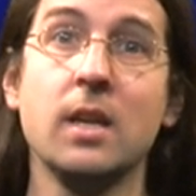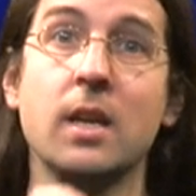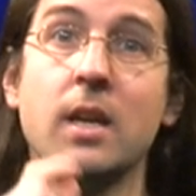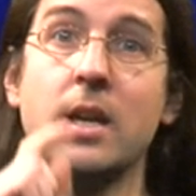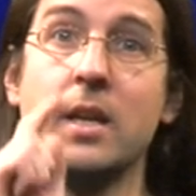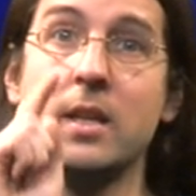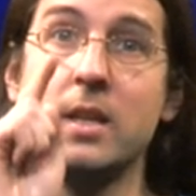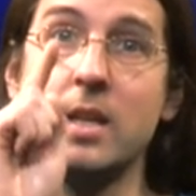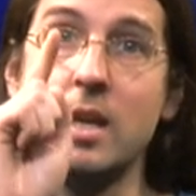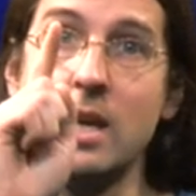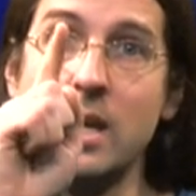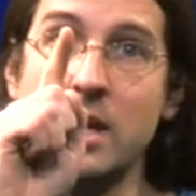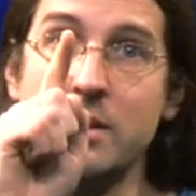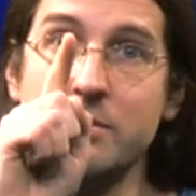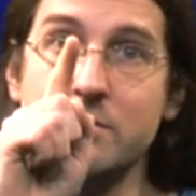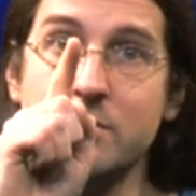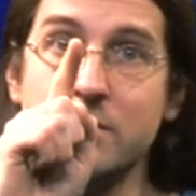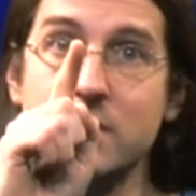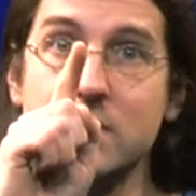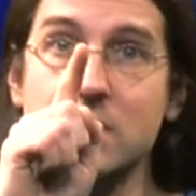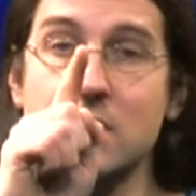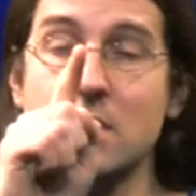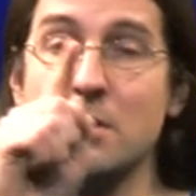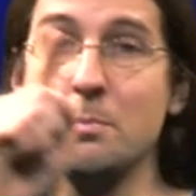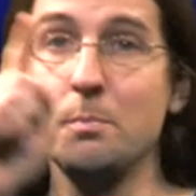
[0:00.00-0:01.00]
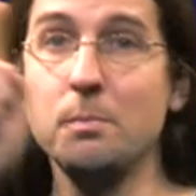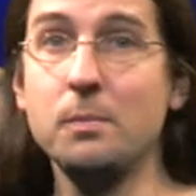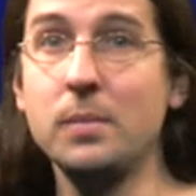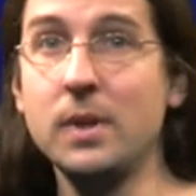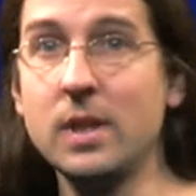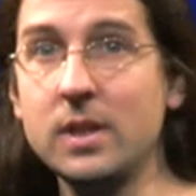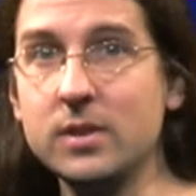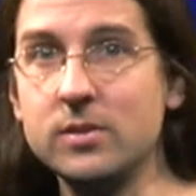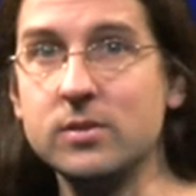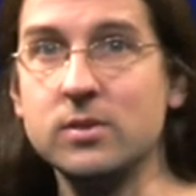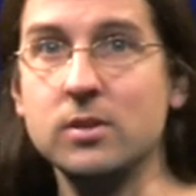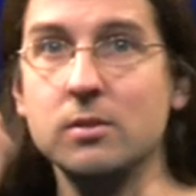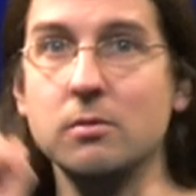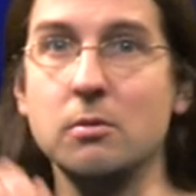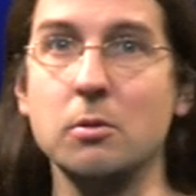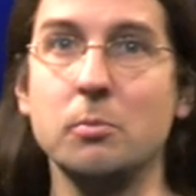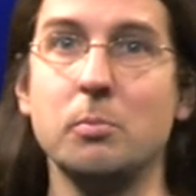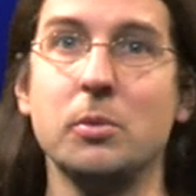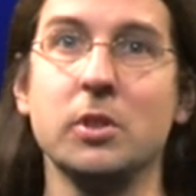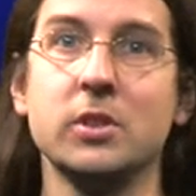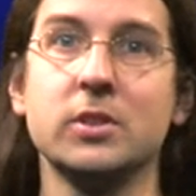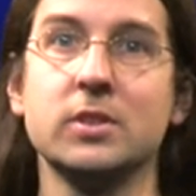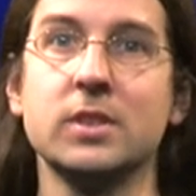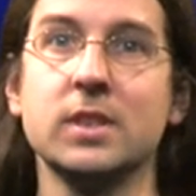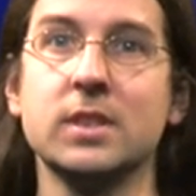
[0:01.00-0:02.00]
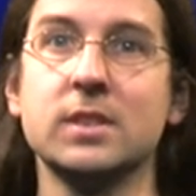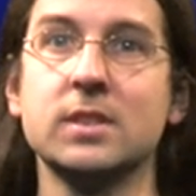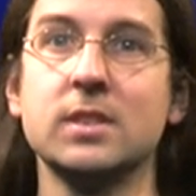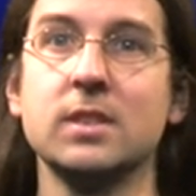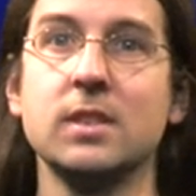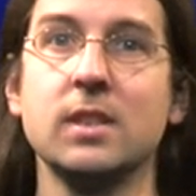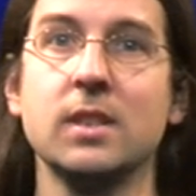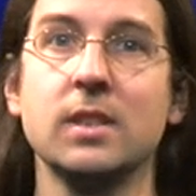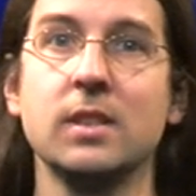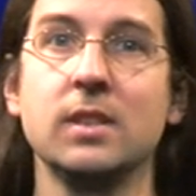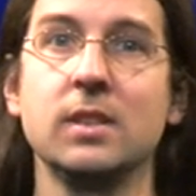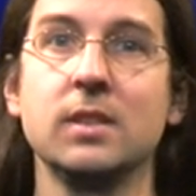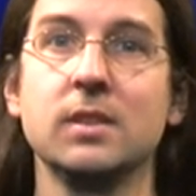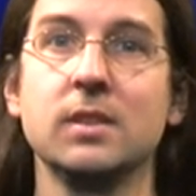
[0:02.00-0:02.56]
and the average plus 0.69.